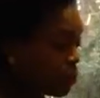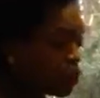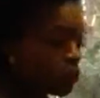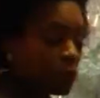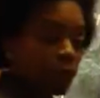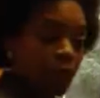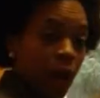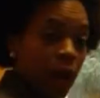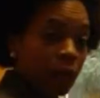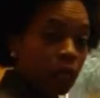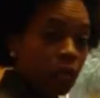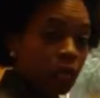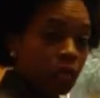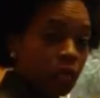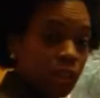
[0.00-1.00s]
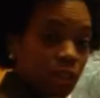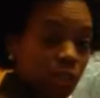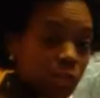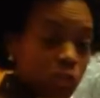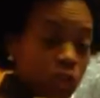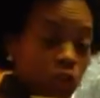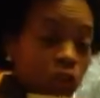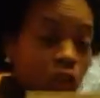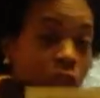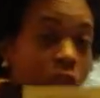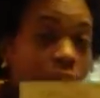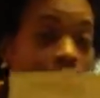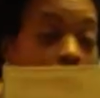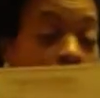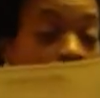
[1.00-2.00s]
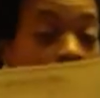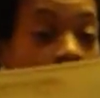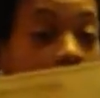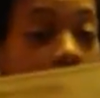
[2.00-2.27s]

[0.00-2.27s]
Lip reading: Benjamin I. Richardson and Michelle